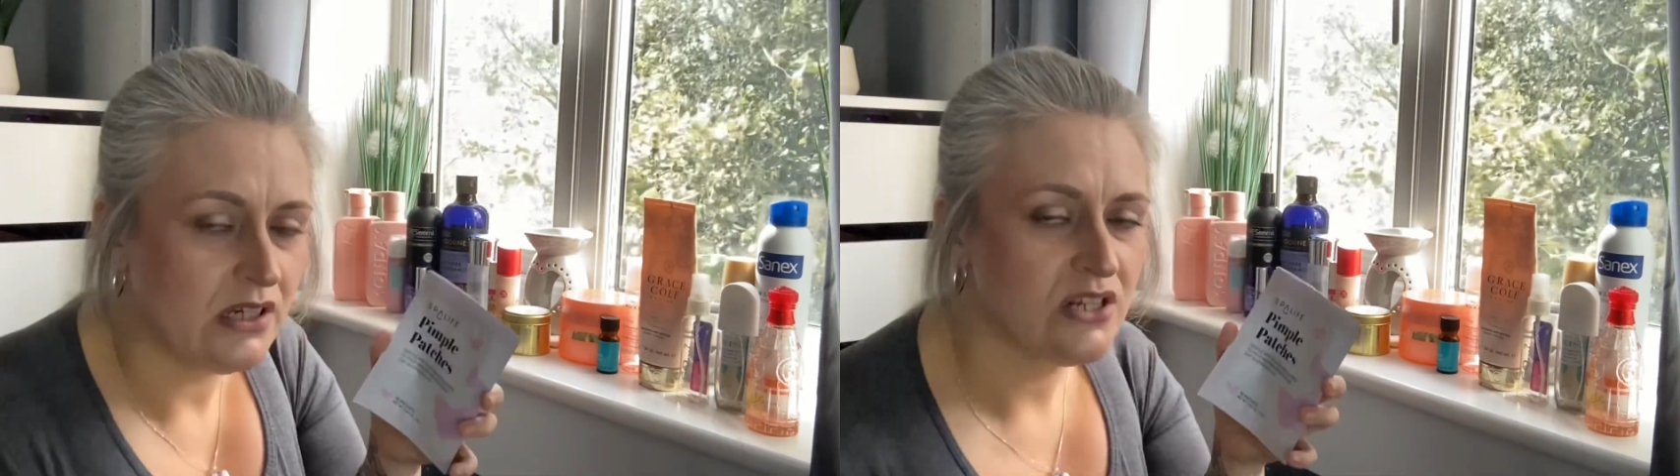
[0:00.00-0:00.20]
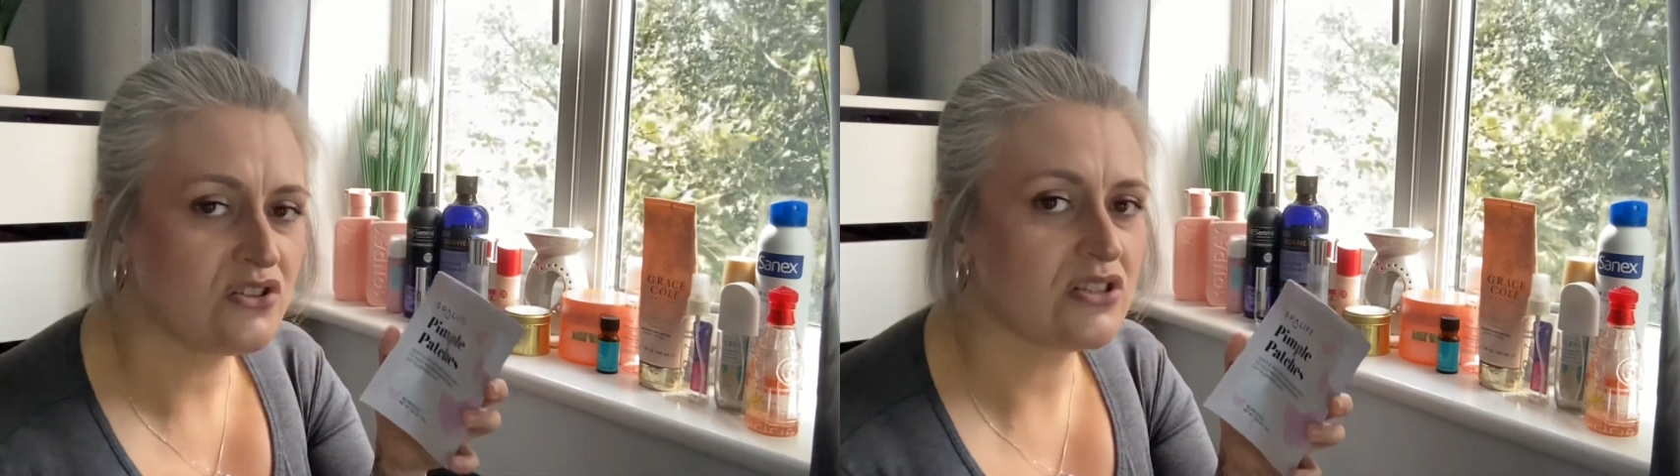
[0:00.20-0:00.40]

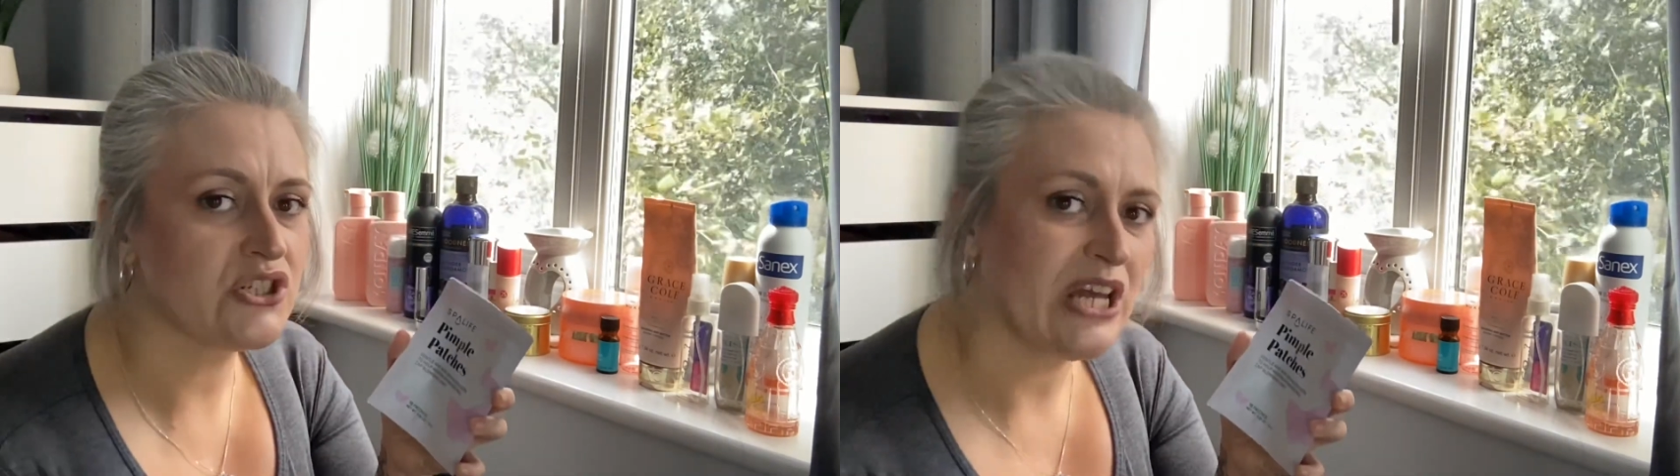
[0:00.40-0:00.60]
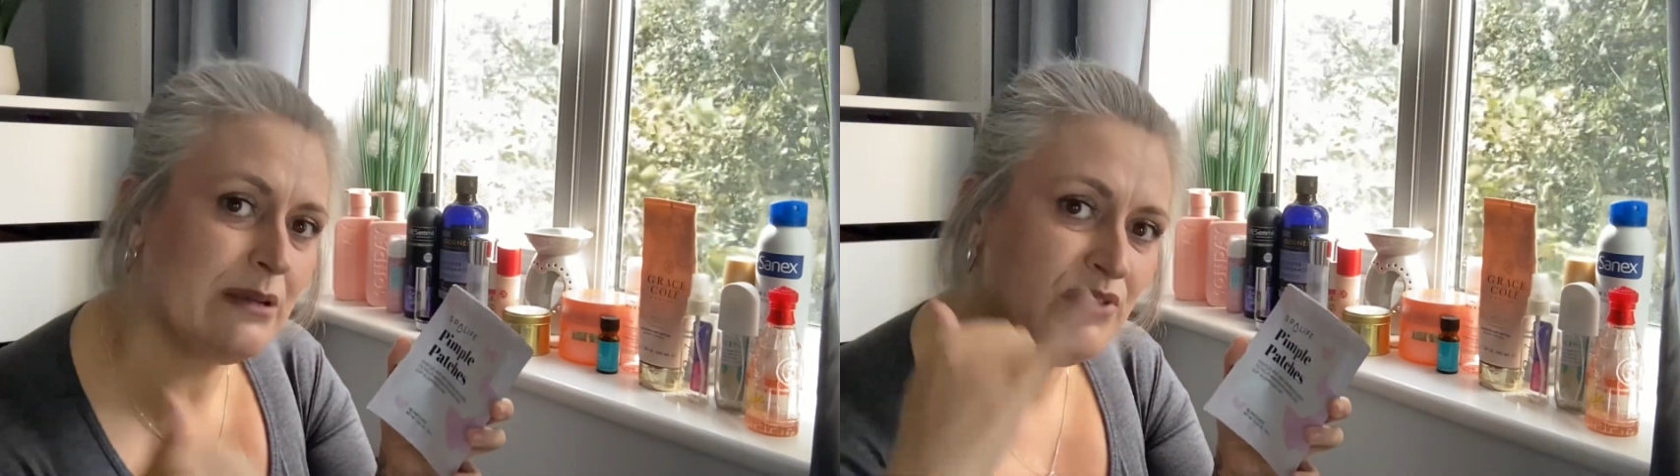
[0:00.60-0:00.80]
So the
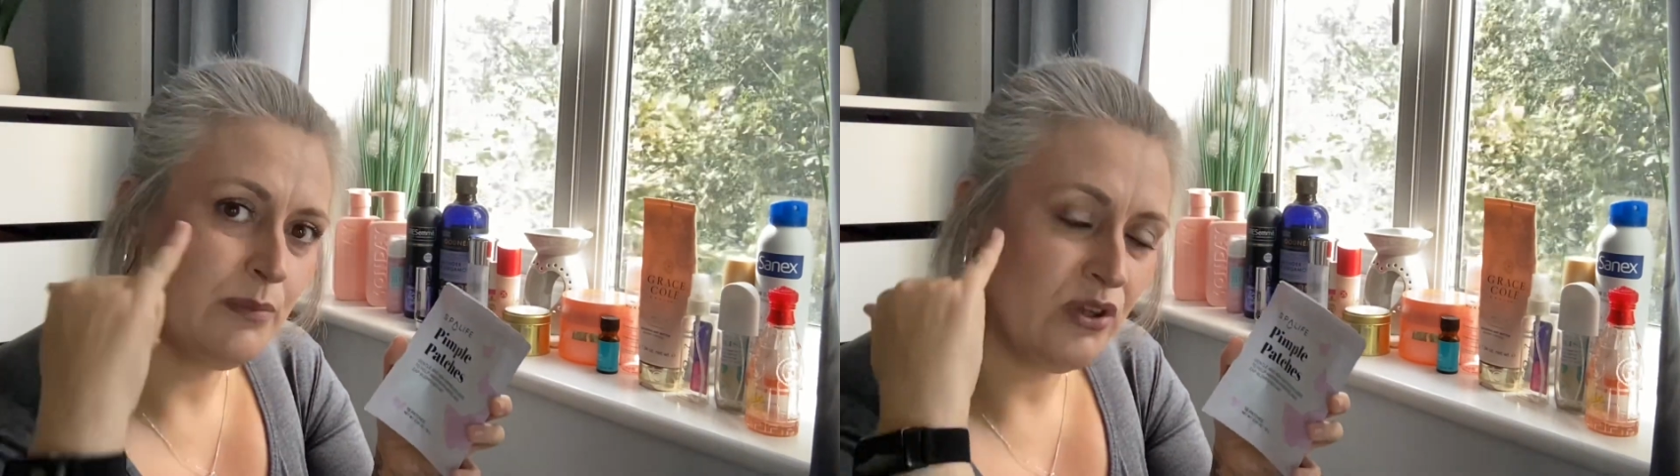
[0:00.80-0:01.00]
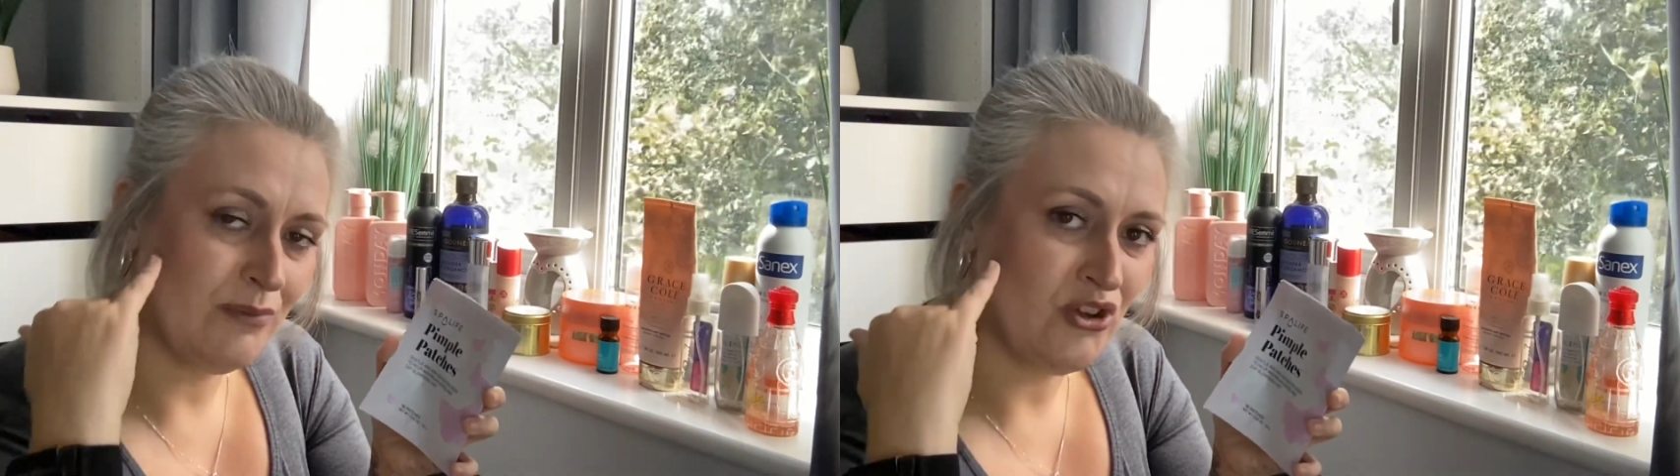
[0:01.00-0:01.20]
time you
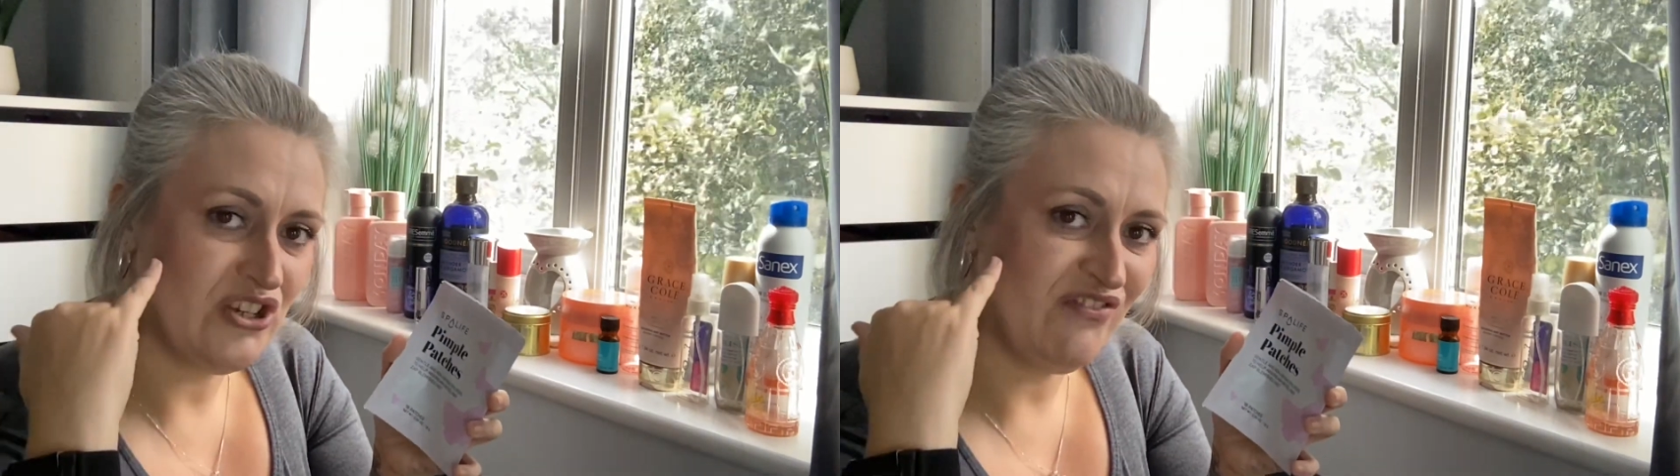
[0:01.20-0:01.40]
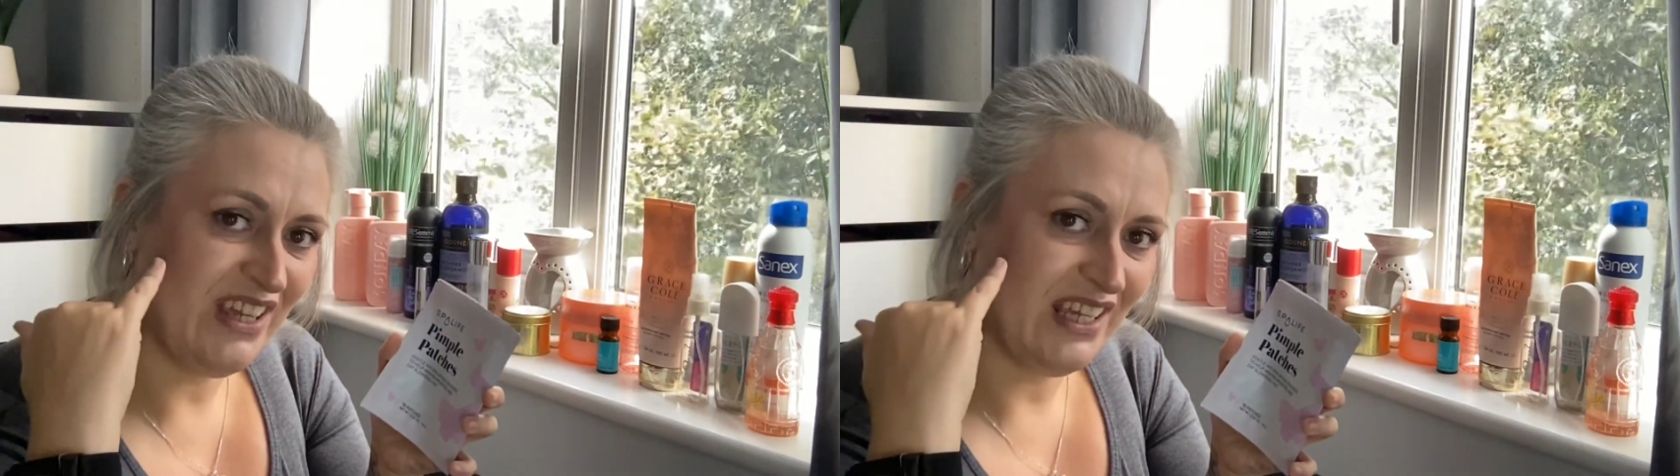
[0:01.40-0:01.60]
put them on
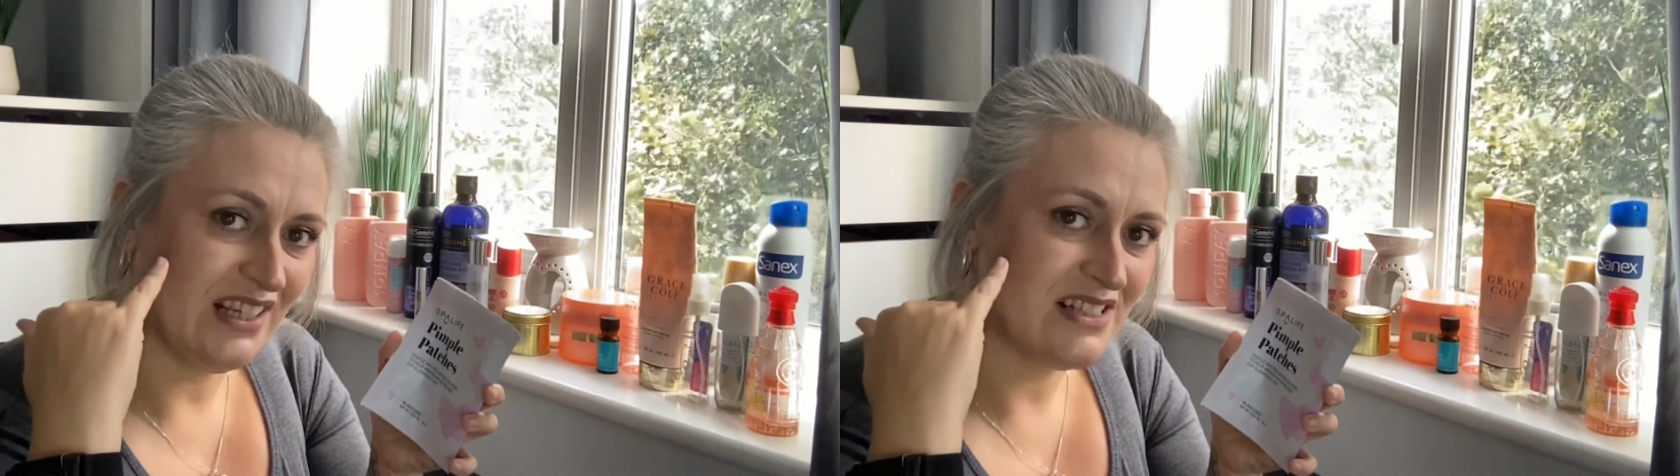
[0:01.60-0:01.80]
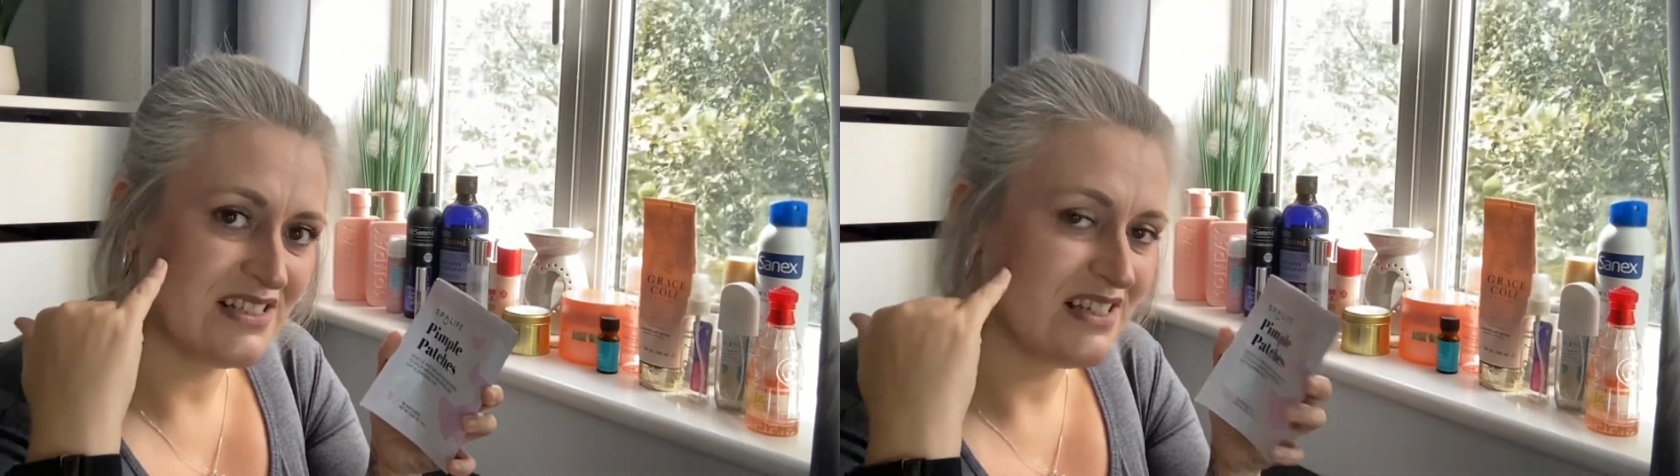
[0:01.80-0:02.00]
your
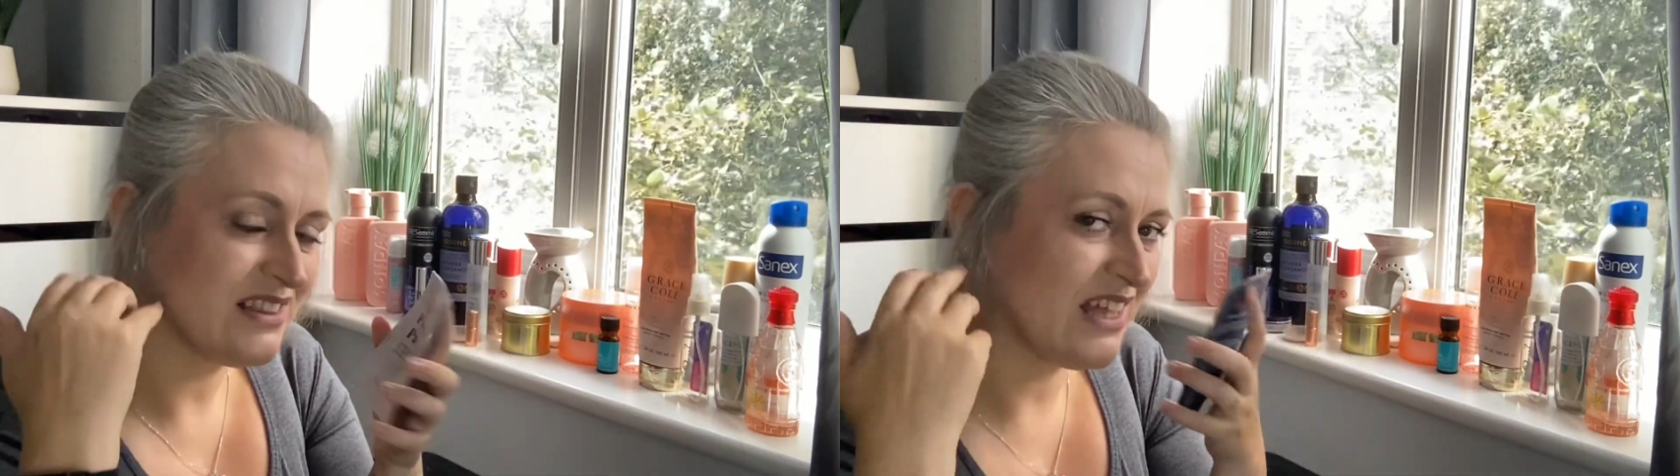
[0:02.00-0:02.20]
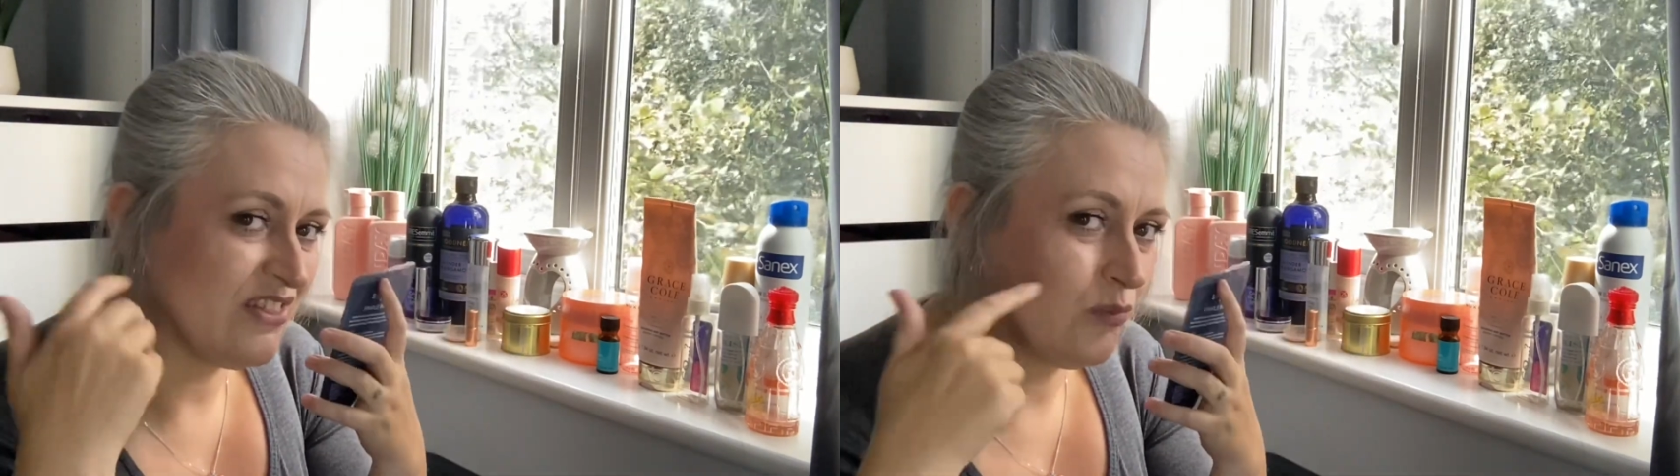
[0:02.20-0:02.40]
face, then